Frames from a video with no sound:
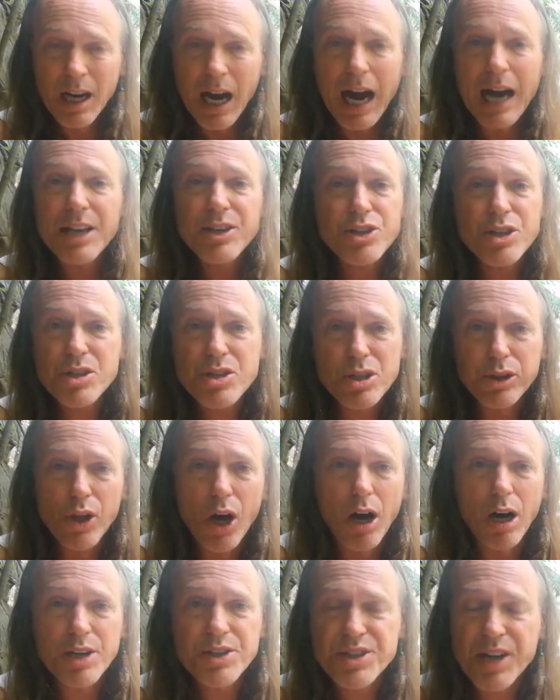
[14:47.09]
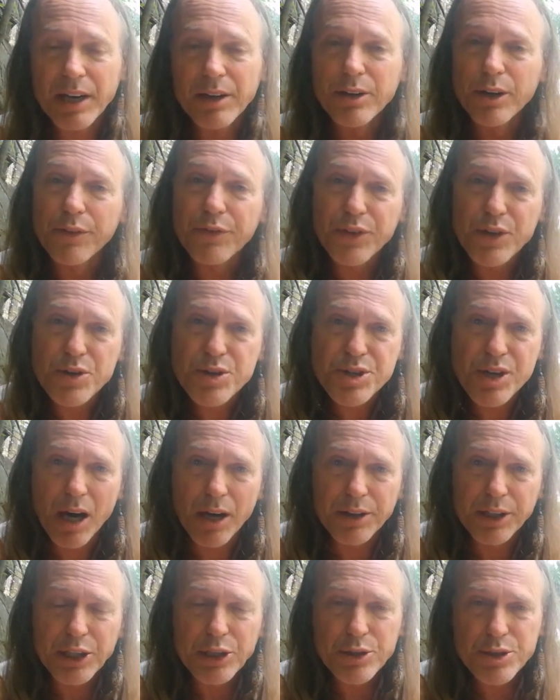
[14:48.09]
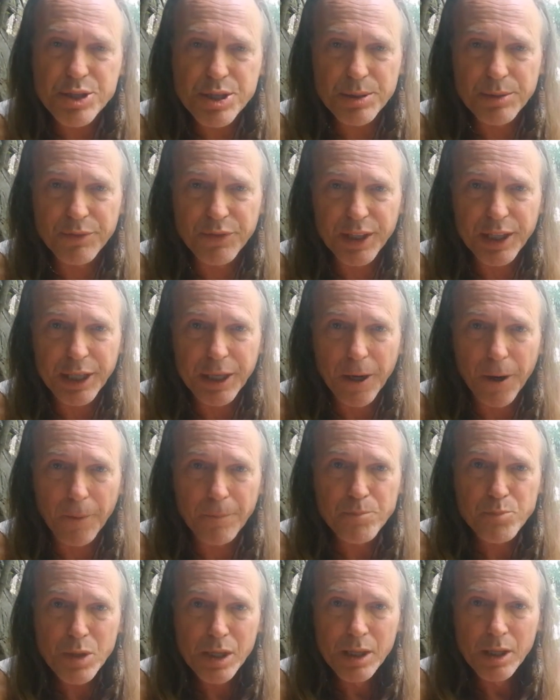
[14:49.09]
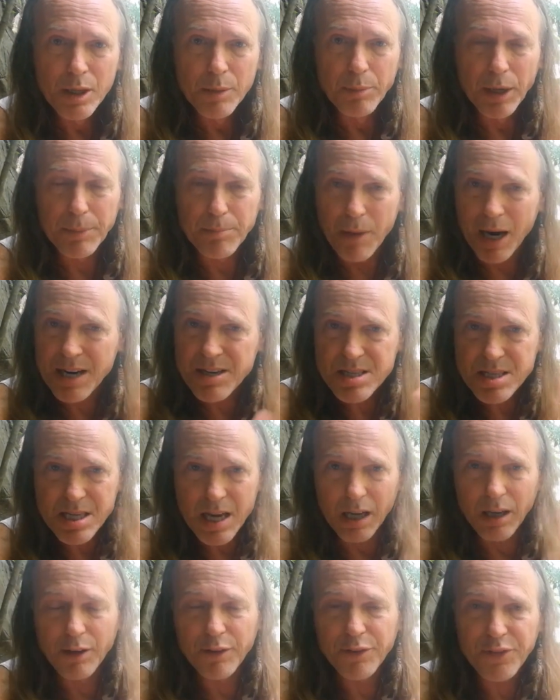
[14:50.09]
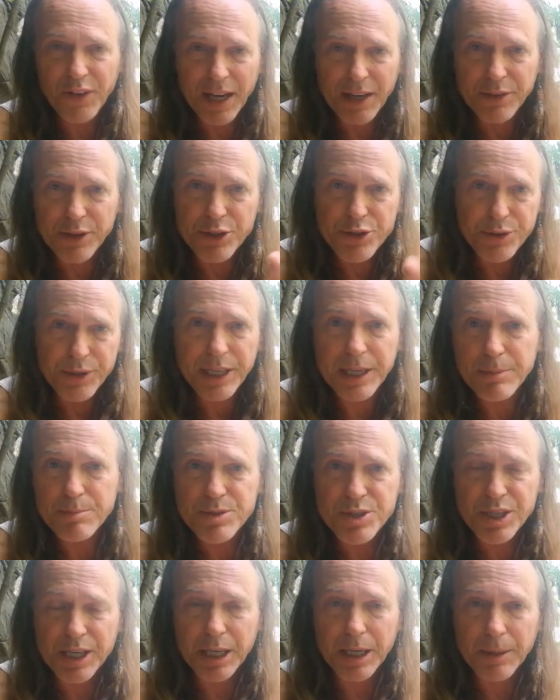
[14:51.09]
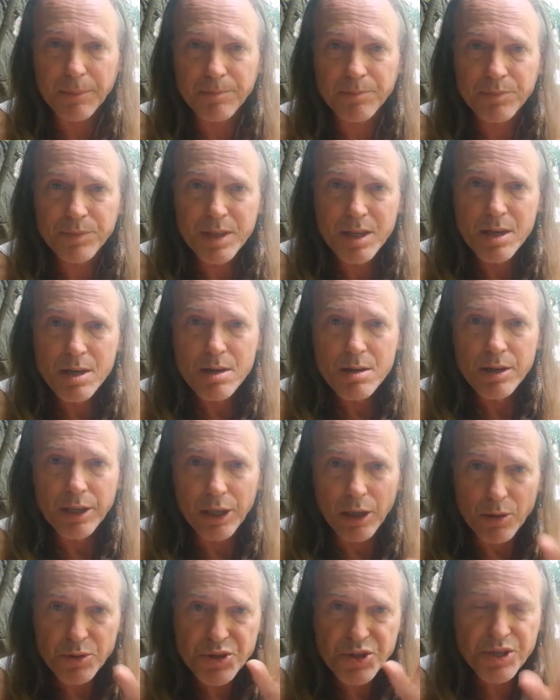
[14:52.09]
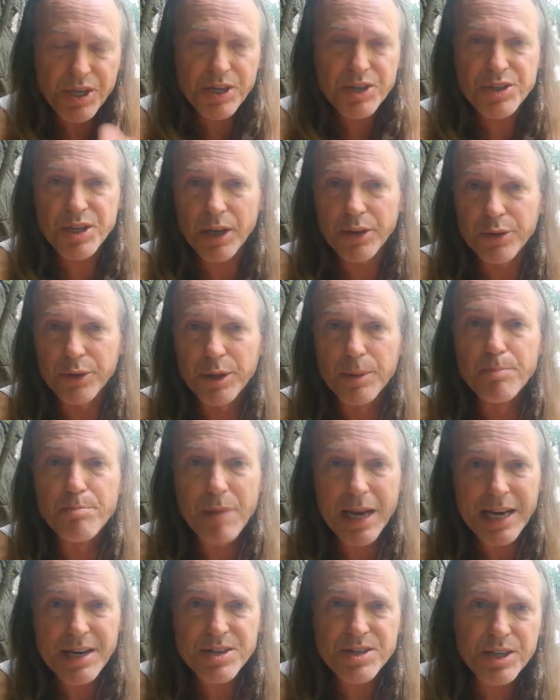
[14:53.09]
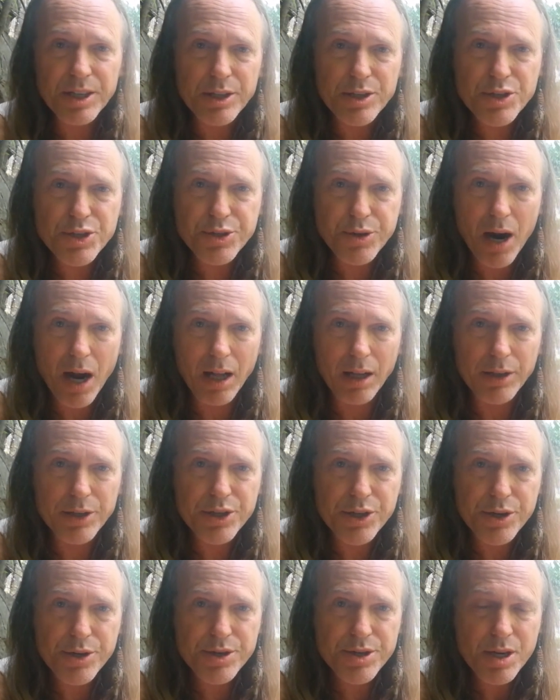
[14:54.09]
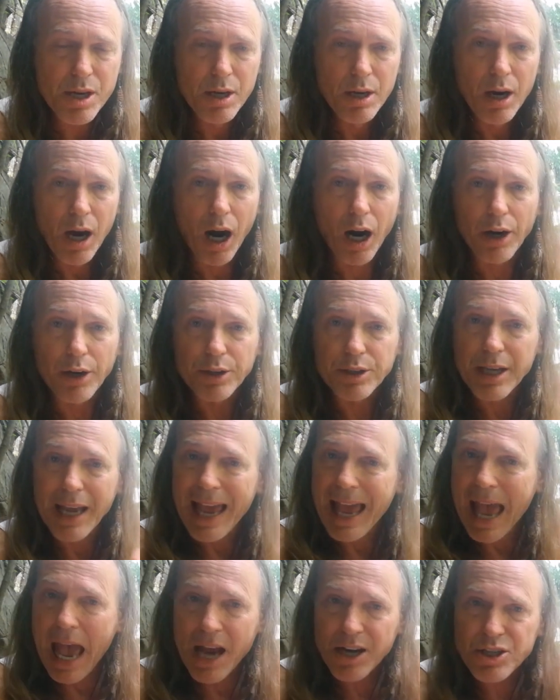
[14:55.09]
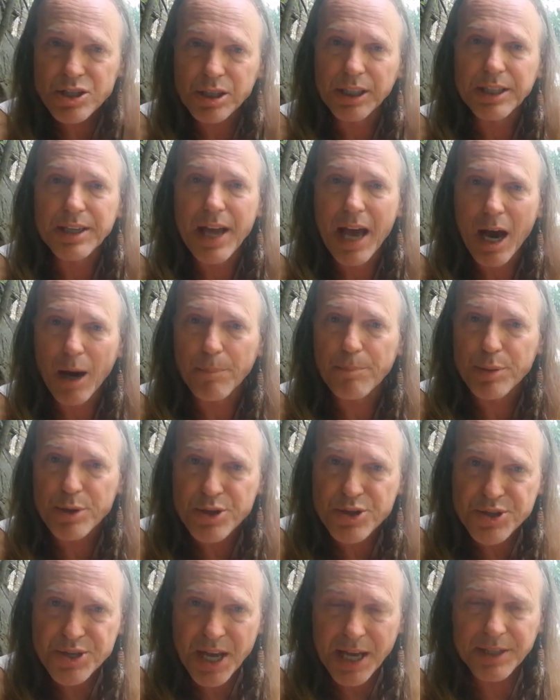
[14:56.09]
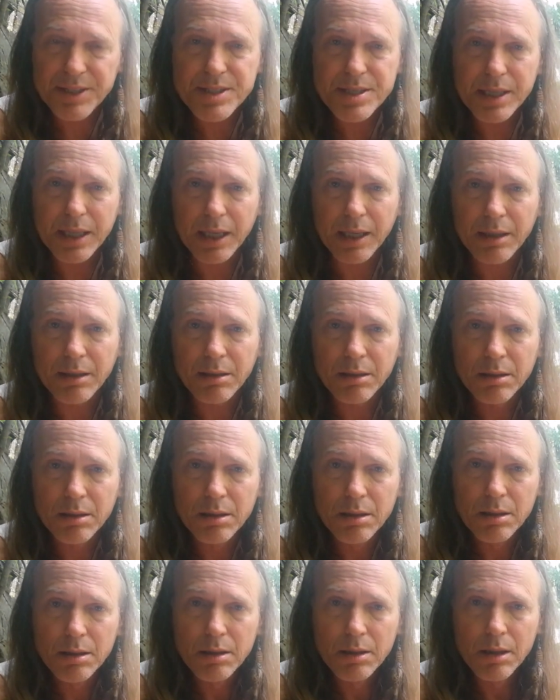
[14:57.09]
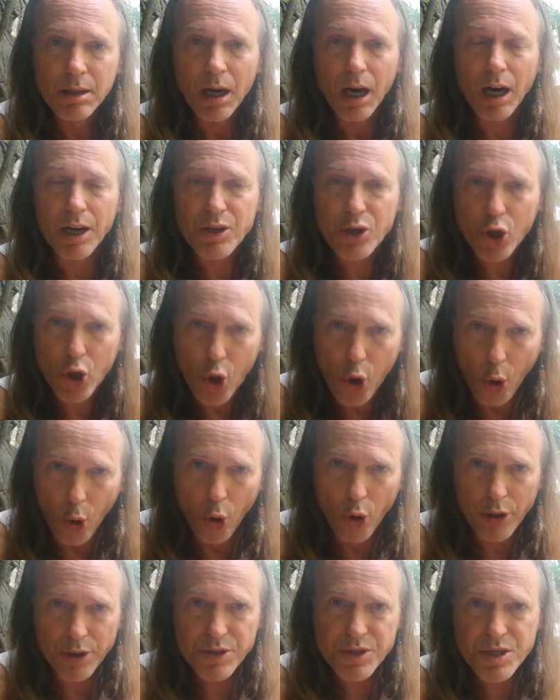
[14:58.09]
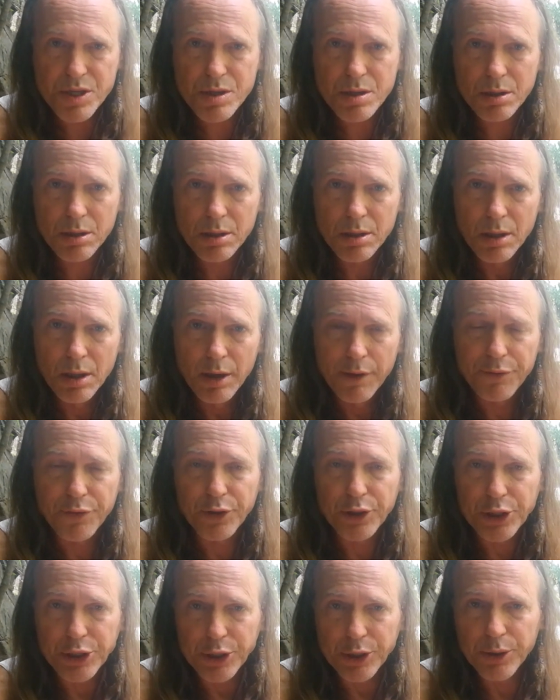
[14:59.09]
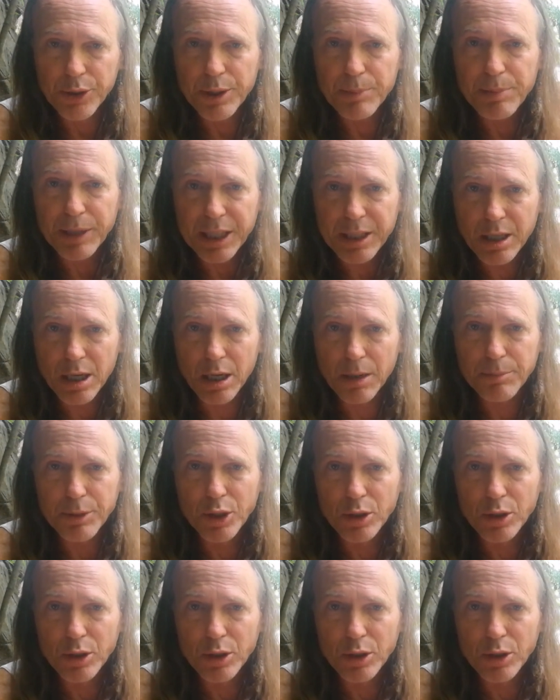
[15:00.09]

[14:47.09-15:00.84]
I just launched, I don't know if you saw the YouTube video, but myself and the Dream Team, you know, six other amazing astrologers are actually now presenting a course for you to become